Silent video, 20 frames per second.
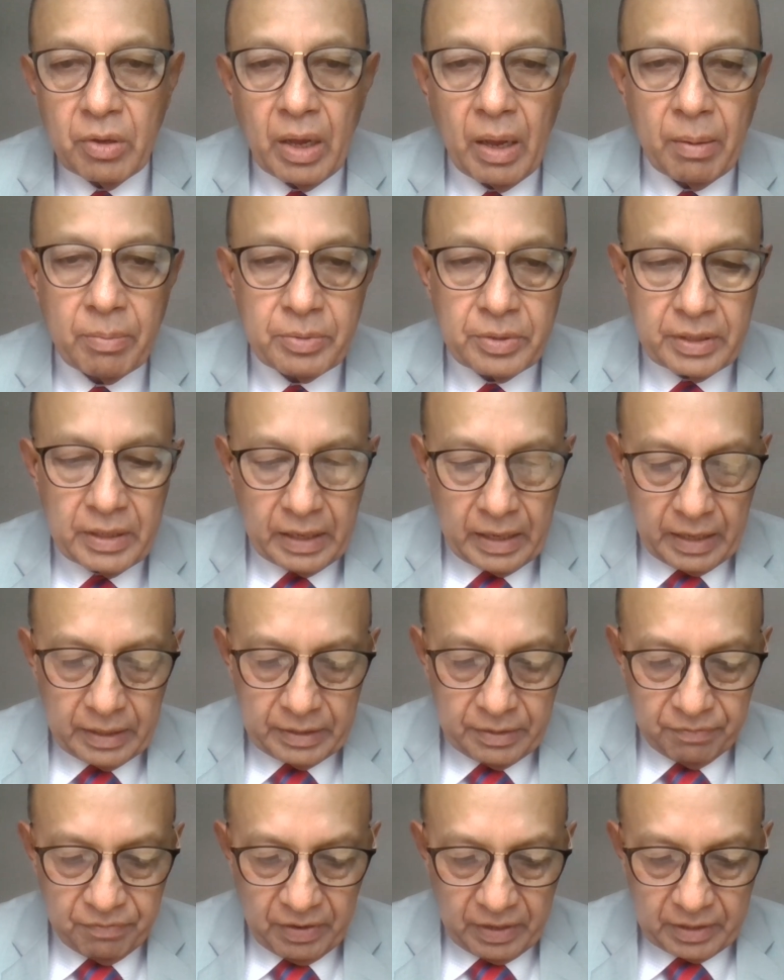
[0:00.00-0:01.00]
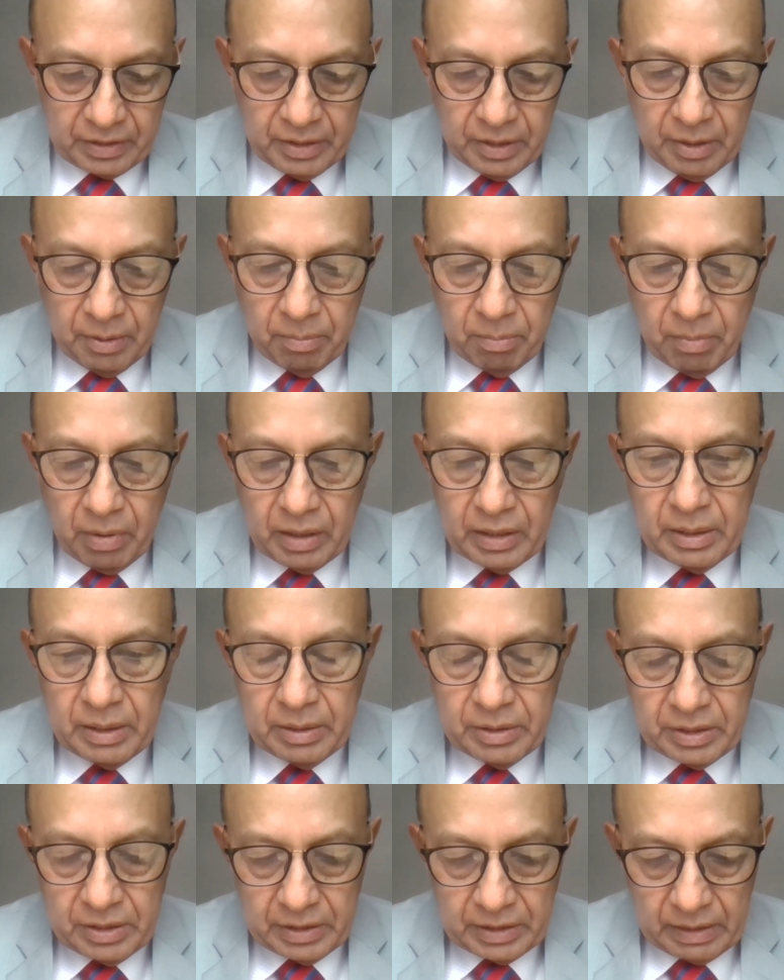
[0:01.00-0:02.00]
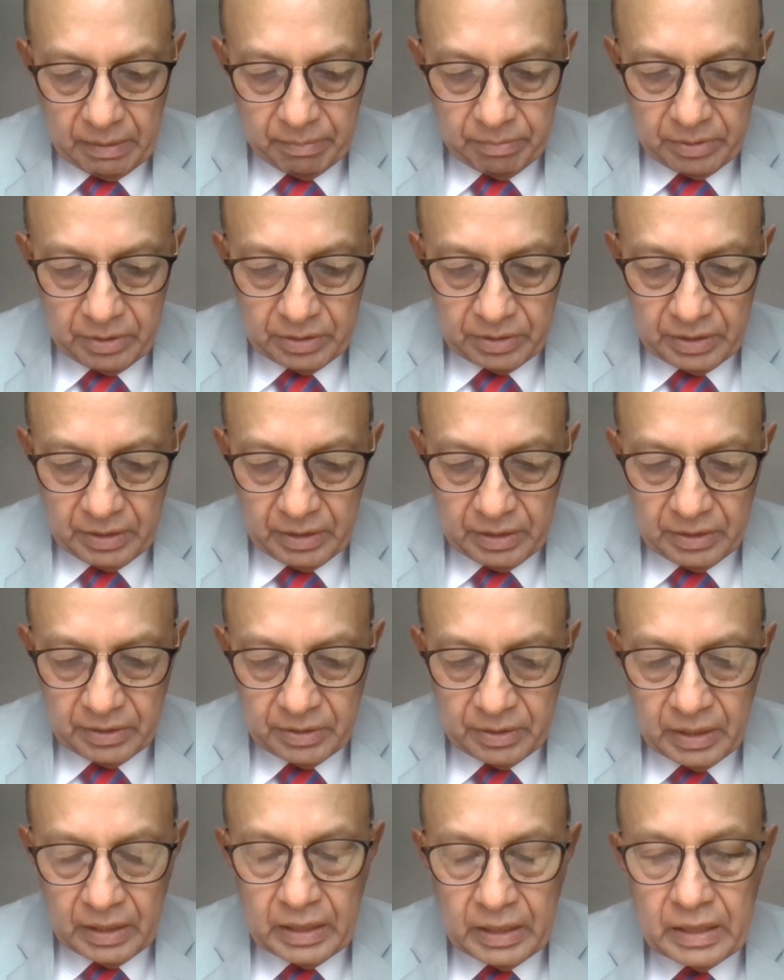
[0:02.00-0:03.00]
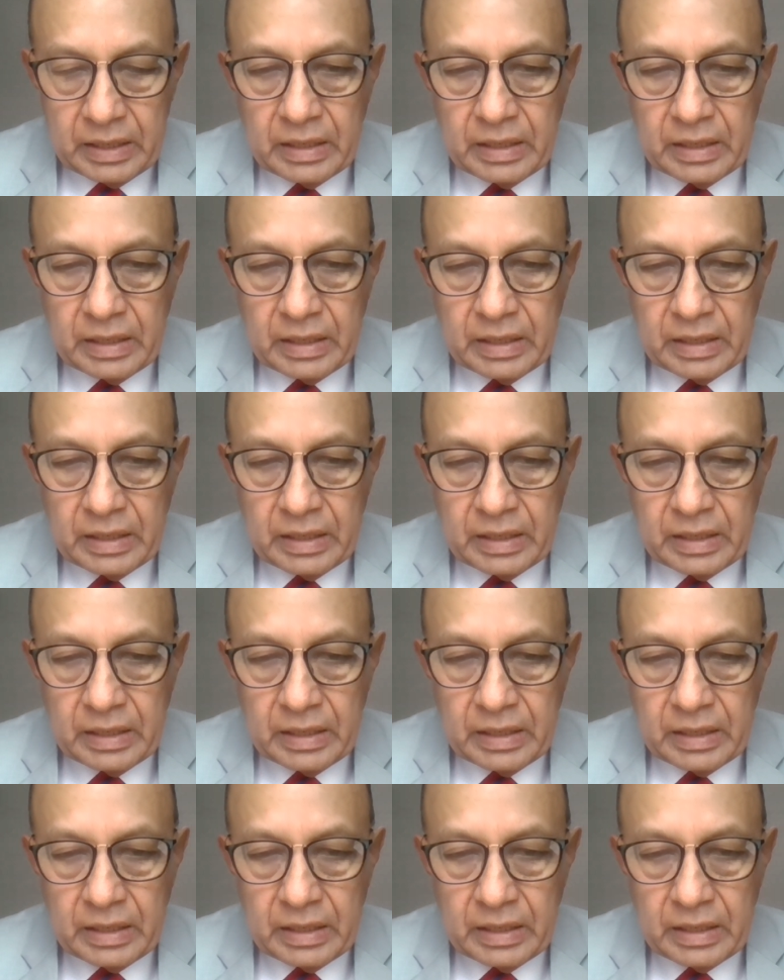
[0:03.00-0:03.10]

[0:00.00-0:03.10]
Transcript: You have CNS effect, multi-system disease.